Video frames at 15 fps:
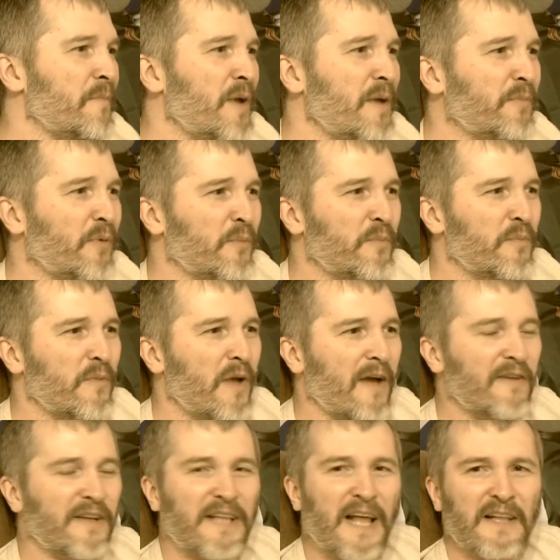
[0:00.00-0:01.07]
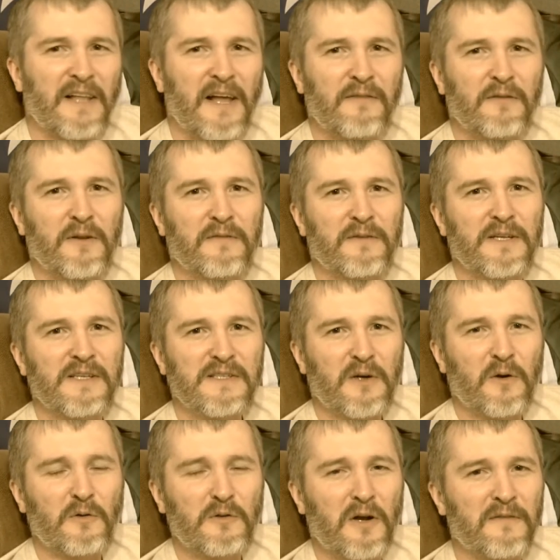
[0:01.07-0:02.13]
and people having that level of
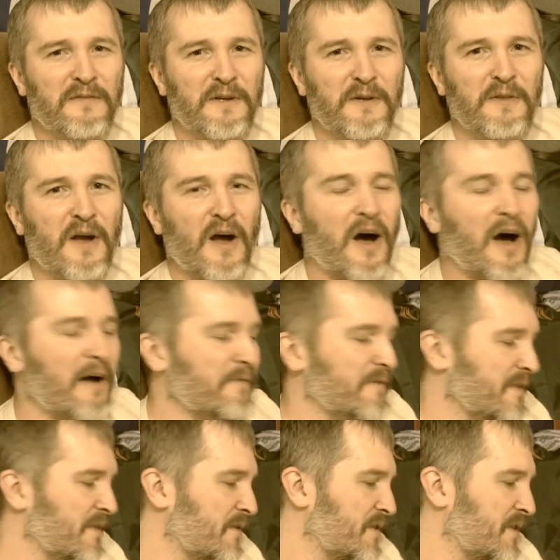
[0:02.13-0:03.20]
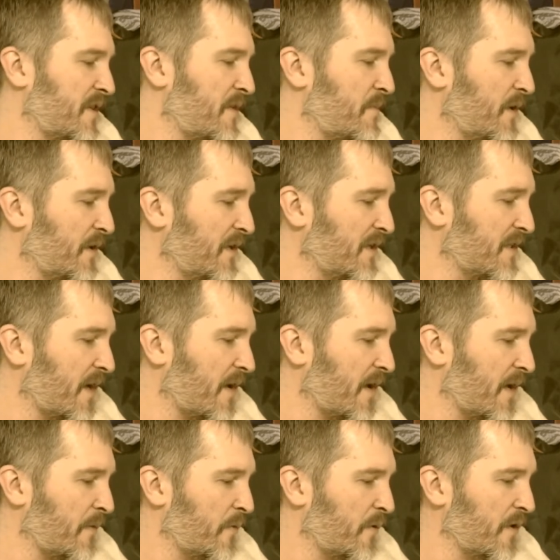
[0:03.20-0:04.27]
control over you, the officers and the
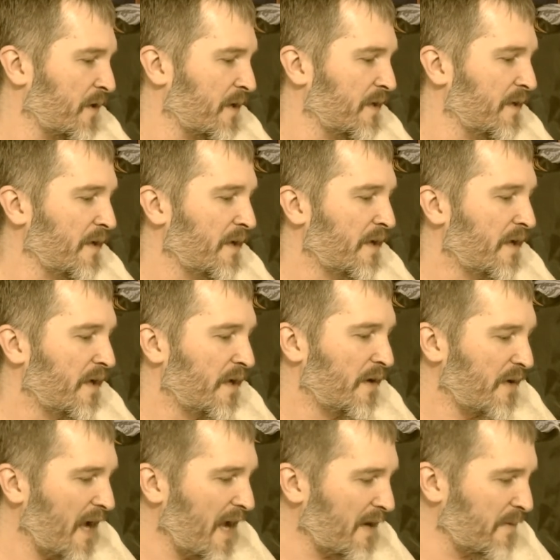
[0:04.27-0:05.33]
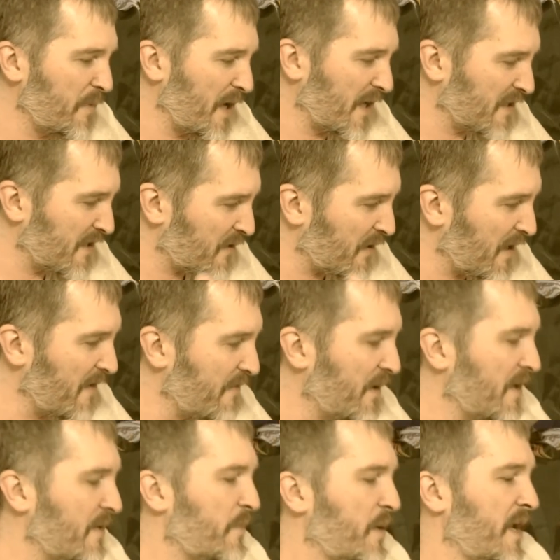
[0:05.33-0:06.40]
military would, you had a big degree of
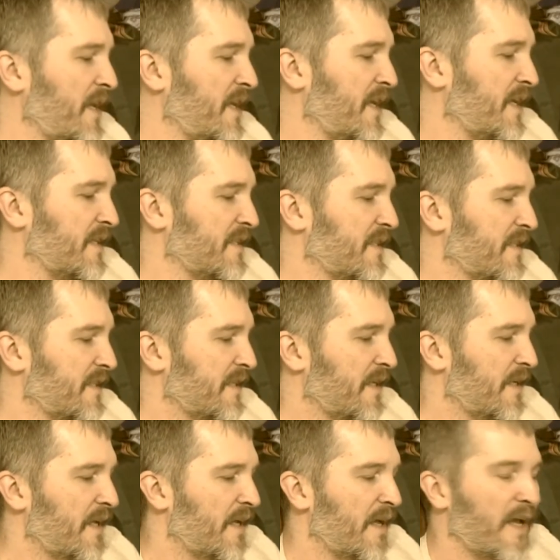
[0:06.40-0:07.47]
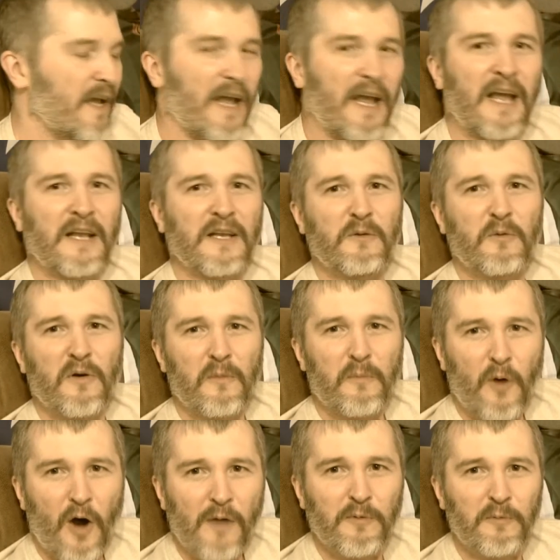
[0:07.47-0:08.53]
independence. And you were
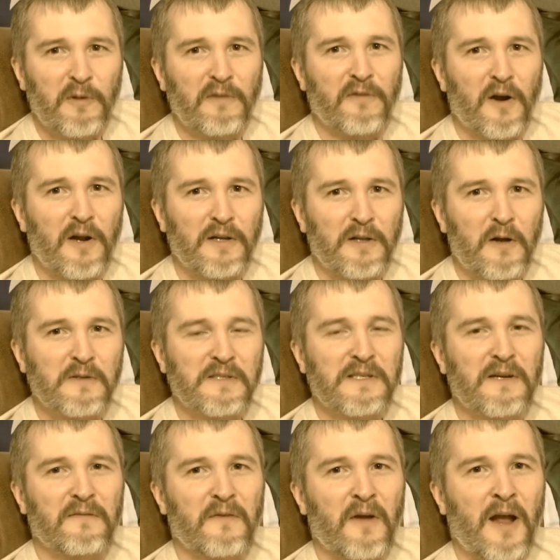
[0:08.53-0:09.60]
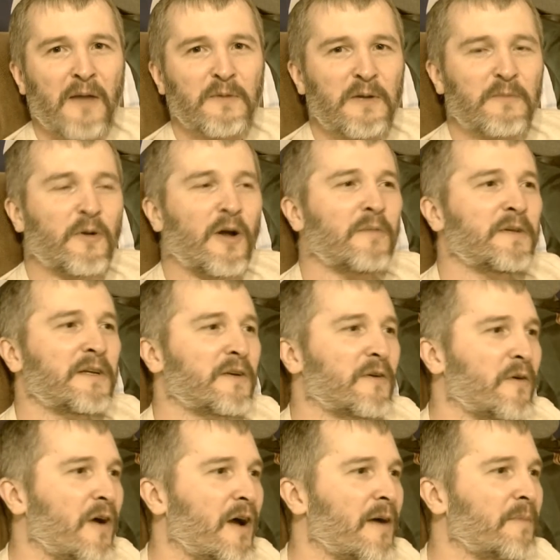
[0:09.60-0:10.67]
probably very close to your family. You probably
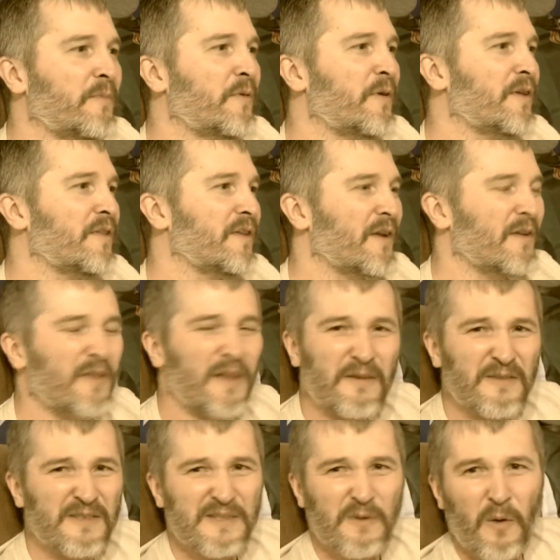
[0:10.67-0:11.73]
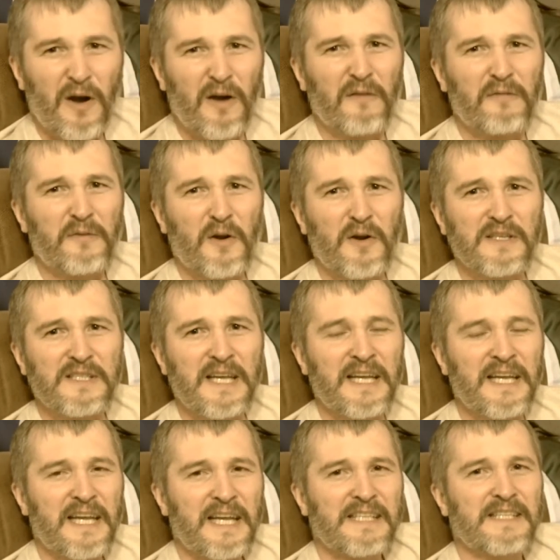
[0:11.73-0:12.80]
grew up with, you know, there were 12,
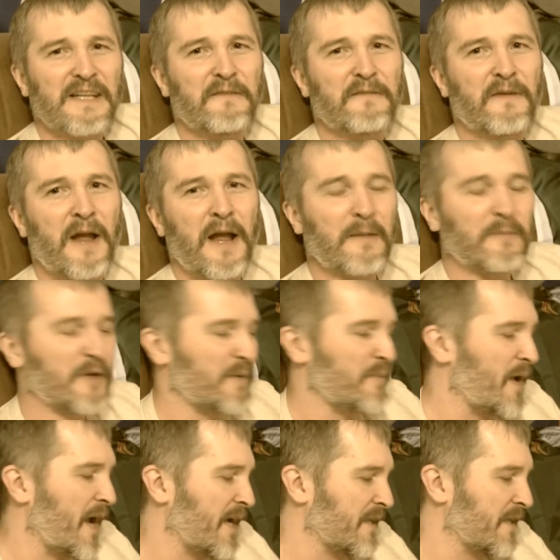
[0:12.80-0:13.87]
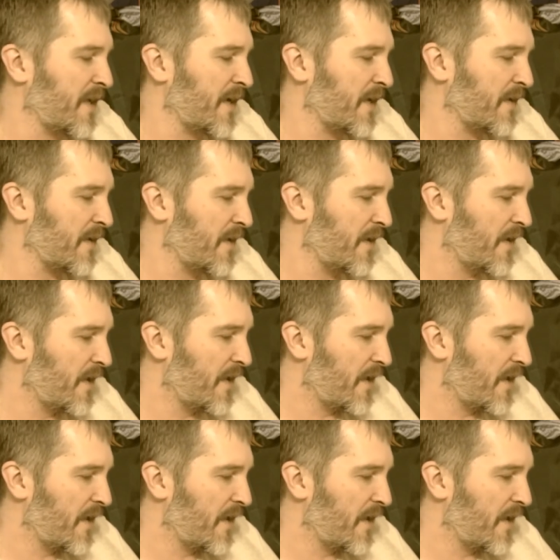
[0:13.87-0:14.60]
13 kids in a family back then.